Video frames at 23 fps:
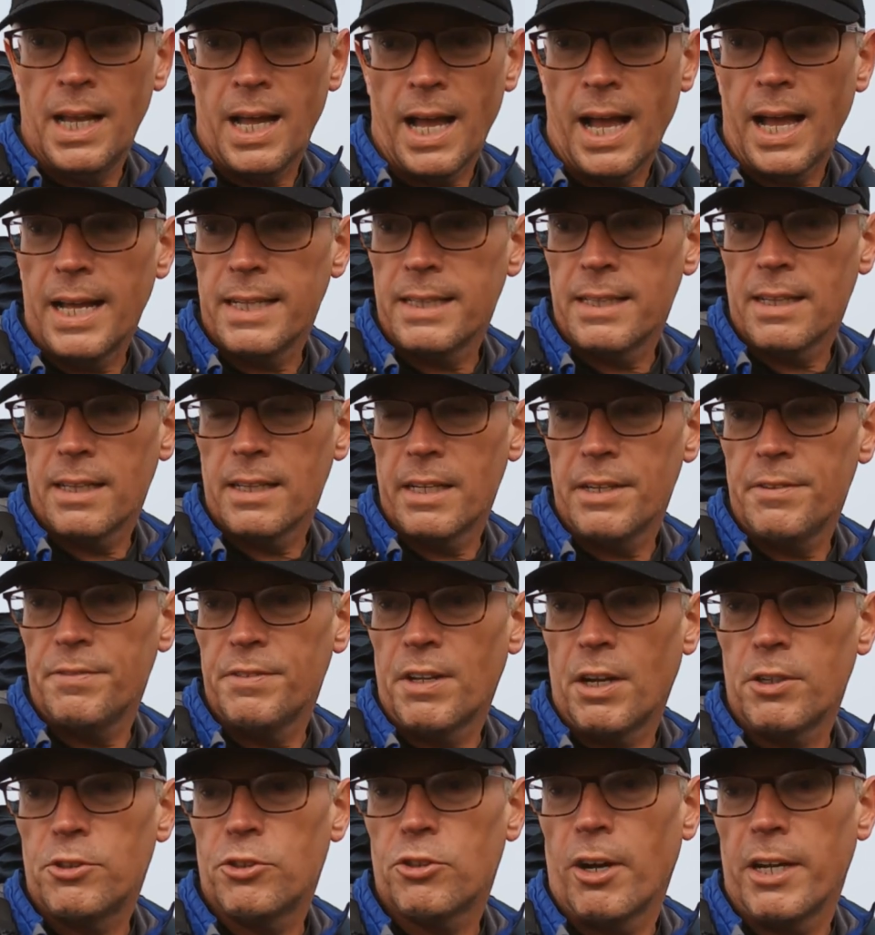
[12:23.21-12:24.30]
and leave
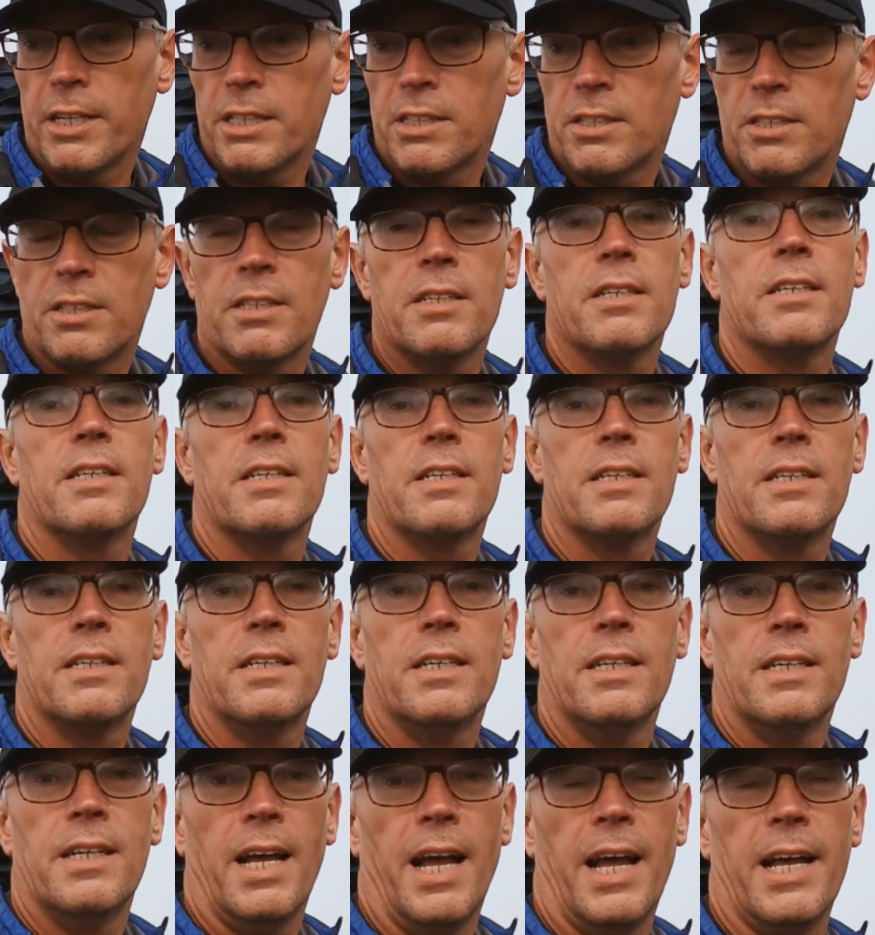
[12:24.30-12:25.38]
no trace,
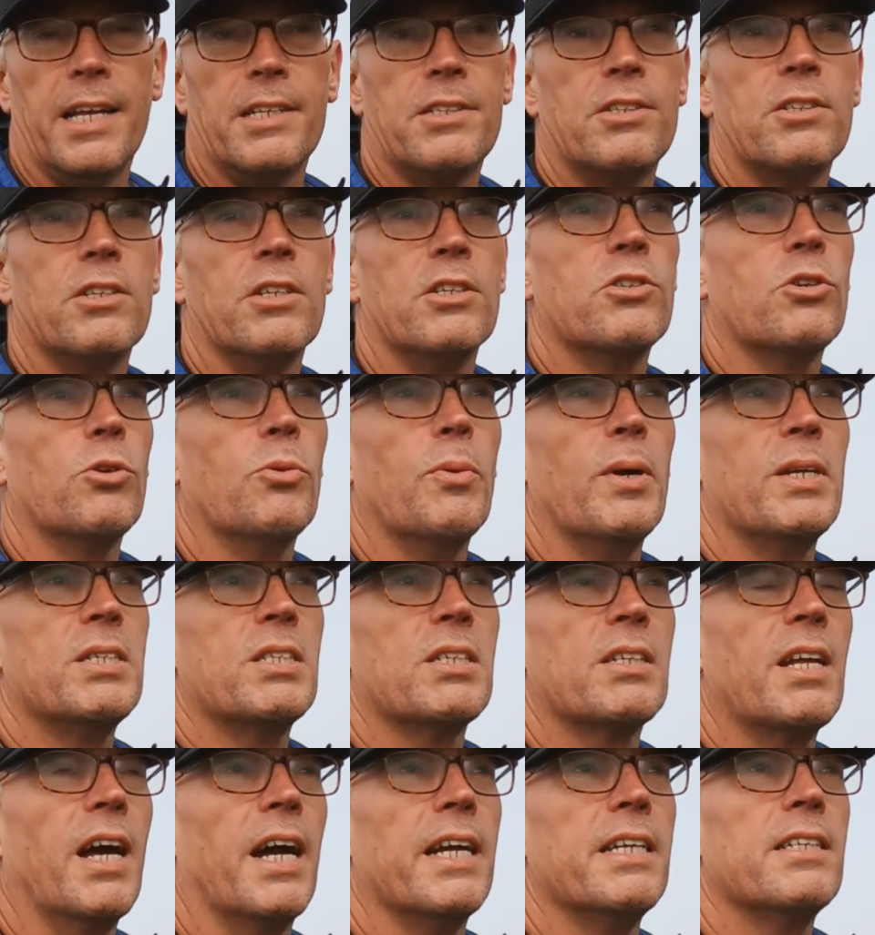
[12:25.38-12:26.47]
as is always the
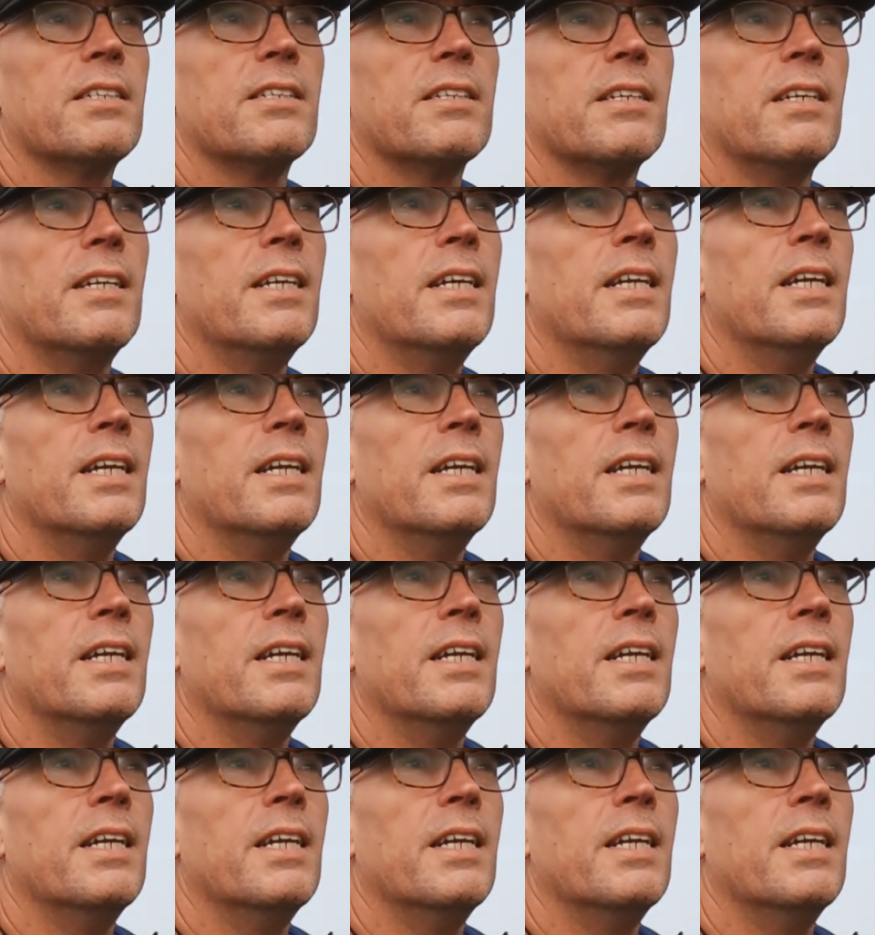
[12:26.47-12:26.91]
case.